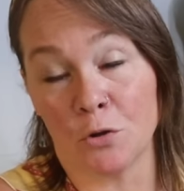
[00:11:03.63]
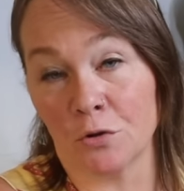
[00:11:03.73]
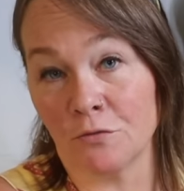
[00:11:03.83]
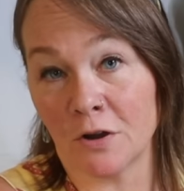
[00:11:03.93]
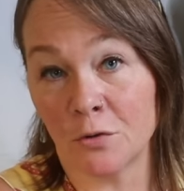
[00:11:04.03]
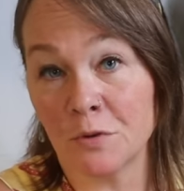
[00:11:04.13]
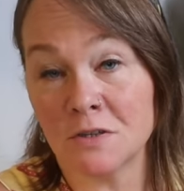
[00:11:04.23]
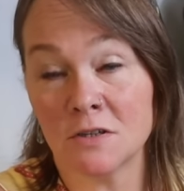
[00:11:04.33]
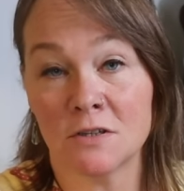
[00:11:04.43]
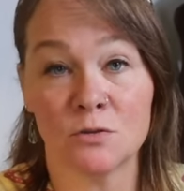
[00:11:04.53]
your
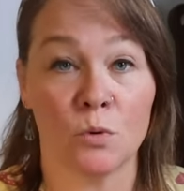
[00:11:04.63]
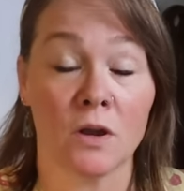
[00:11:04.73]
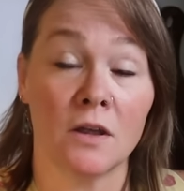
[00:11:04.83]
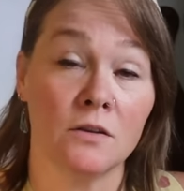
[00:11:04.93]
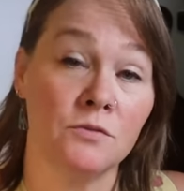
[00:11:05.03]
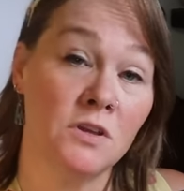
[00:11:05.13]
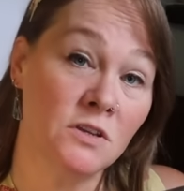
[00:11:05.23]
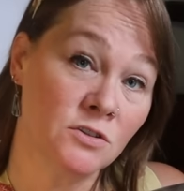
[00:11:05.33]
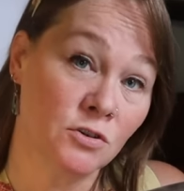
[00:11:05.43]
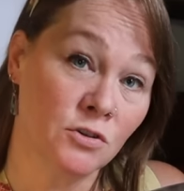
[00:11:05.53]
environment is, what kind of
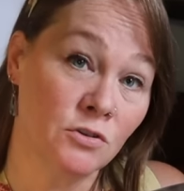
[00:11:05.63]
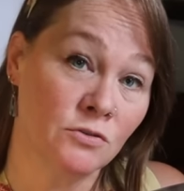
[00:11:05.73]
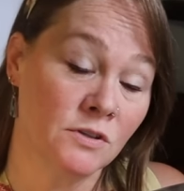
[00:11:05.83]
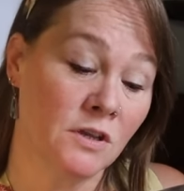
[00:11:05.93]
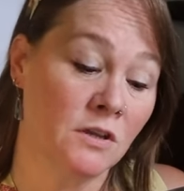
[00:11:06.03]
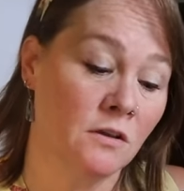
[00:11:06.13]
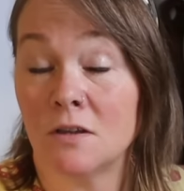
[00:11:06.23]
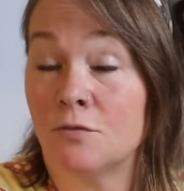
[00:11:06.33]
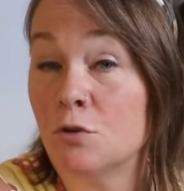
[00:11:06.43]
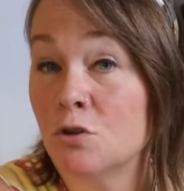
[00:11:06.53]
yeast you're using.
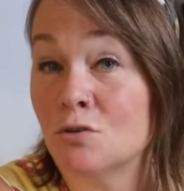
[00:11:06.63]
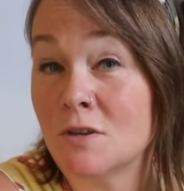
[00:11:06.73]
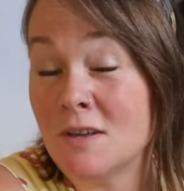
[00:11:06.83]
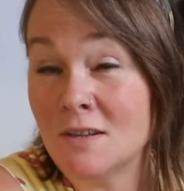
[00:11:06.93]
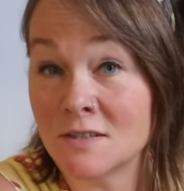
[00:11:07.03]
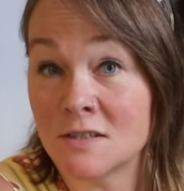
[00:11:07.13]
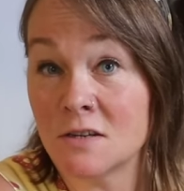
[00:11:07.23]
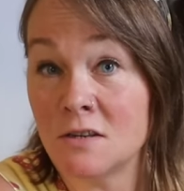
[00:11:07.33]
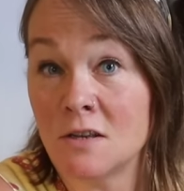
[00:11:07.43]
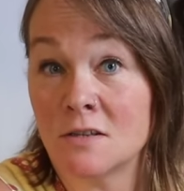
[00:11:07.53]
If you're using
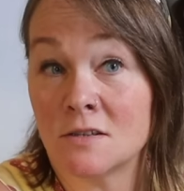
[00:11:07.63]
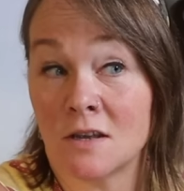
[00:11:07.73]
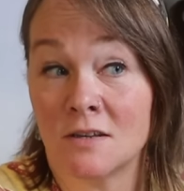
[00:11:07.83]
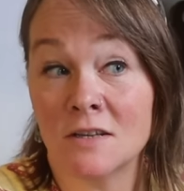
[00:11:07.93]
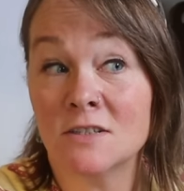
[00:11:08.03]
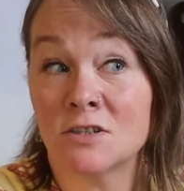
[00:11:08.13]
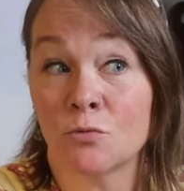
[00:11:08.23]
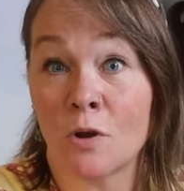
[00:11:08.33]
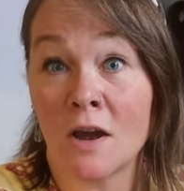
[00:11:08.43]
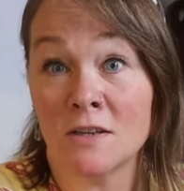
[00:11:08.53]
instant yeast, it tends
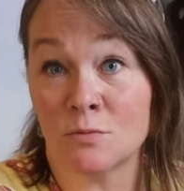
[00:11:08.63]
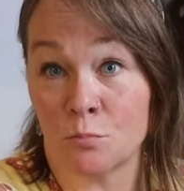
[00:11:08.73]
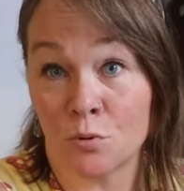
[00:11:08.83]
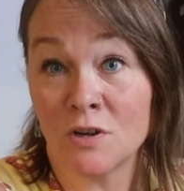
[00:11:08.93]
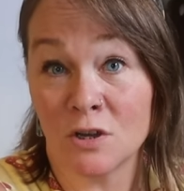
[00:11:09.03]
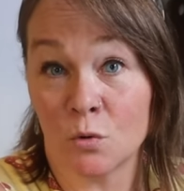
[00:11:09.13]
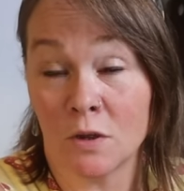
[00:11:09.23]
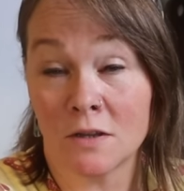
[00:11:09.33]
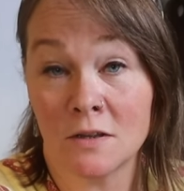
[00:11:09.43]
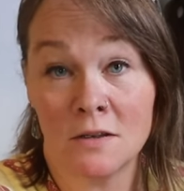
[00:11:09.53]
to rise pretty
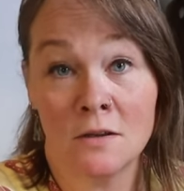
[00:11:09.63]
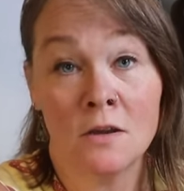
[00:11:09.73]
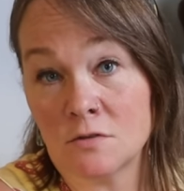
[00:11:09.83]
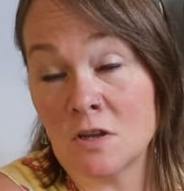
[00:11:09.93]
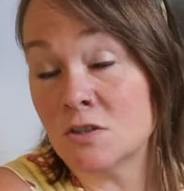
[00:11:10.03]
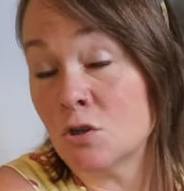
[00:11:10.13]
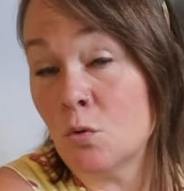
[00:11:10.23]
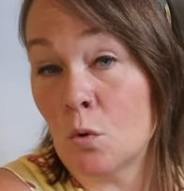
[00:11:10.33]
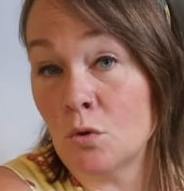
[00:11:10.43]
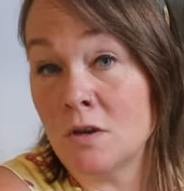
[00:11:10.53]
quickly, and so
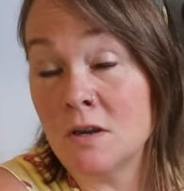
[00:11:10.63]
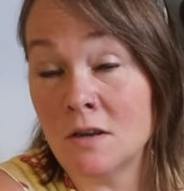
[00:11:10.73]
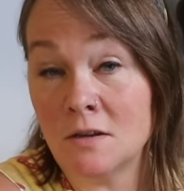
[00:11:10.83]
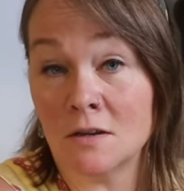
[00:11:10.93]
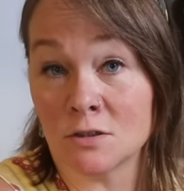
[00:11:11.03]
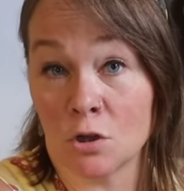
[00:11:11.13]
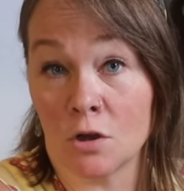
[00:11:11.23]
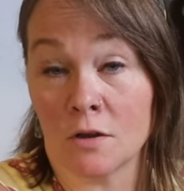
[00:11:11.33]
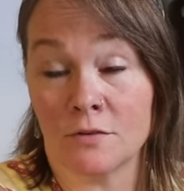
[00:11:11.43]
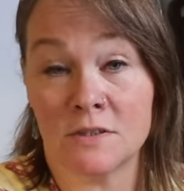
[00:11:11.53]
you won't need as
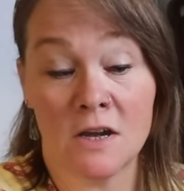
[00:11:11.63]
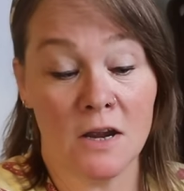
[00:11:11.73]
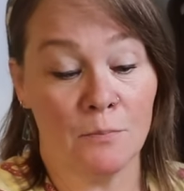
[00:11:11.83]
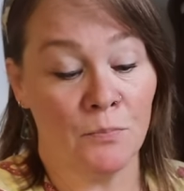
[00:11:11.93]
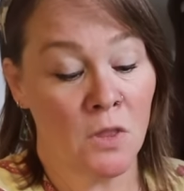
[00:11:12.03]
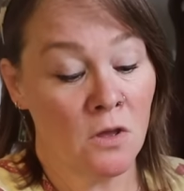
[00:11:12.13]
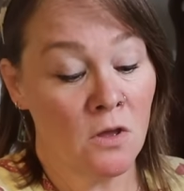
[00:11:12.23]
long of a time.